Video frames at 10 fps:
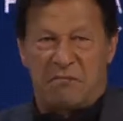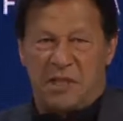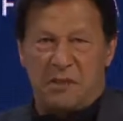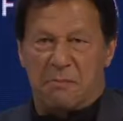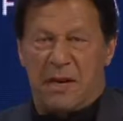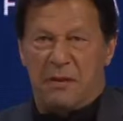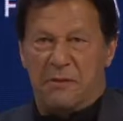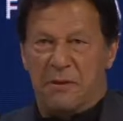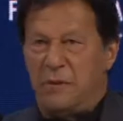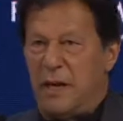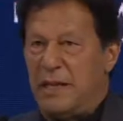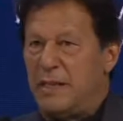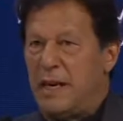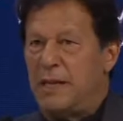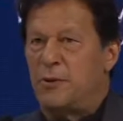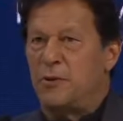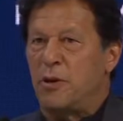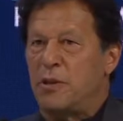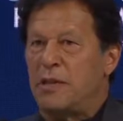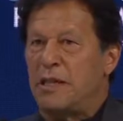Just my view, I do
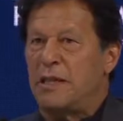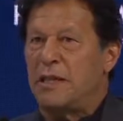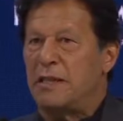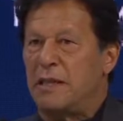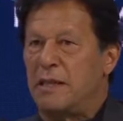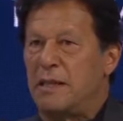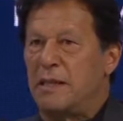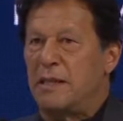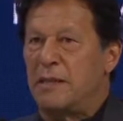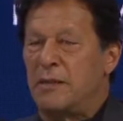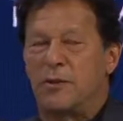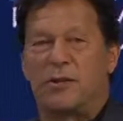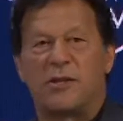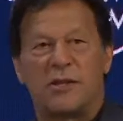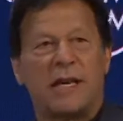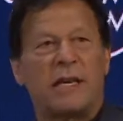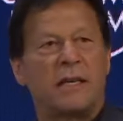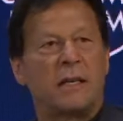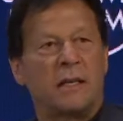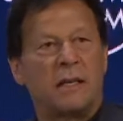not think that, the
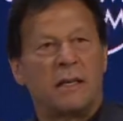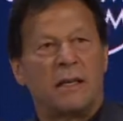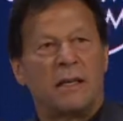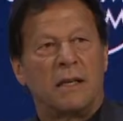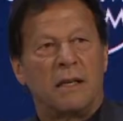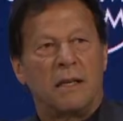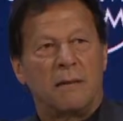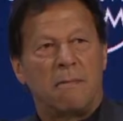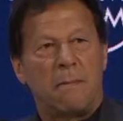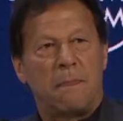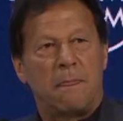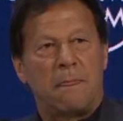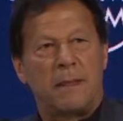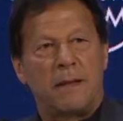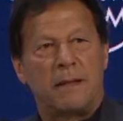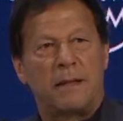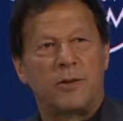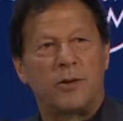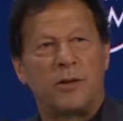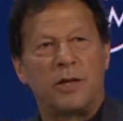saying
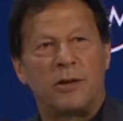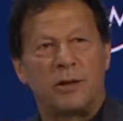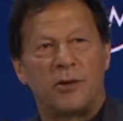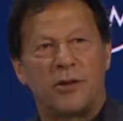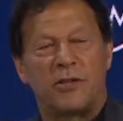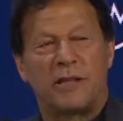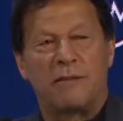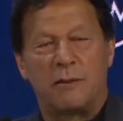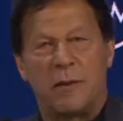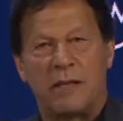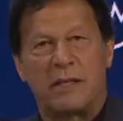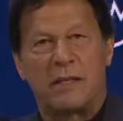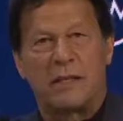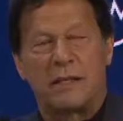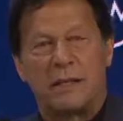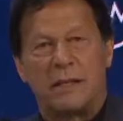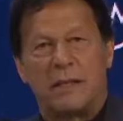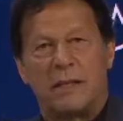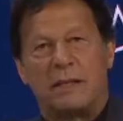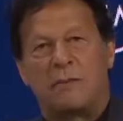that you only cross the river once.
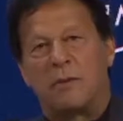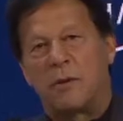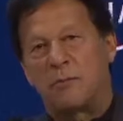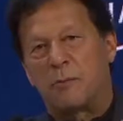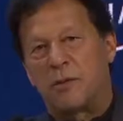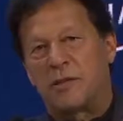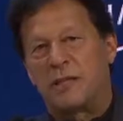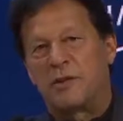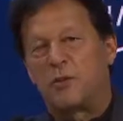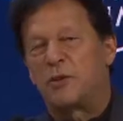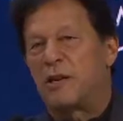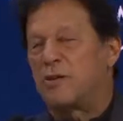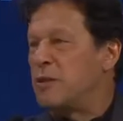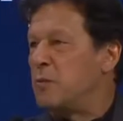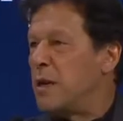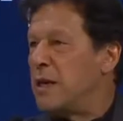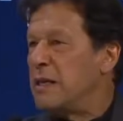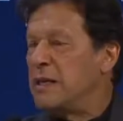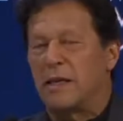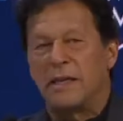What was in
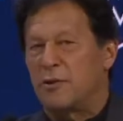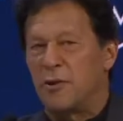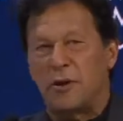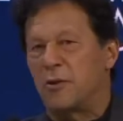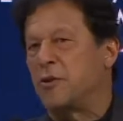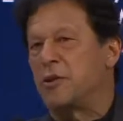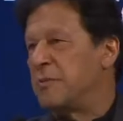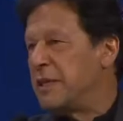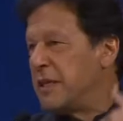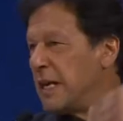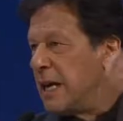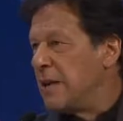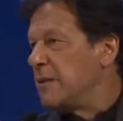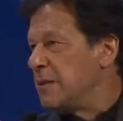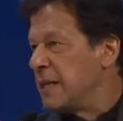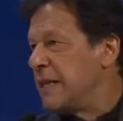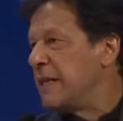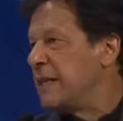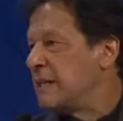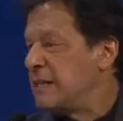2001 is not going to be now the
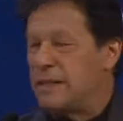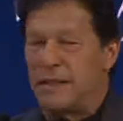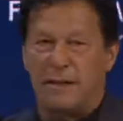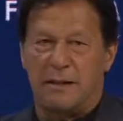case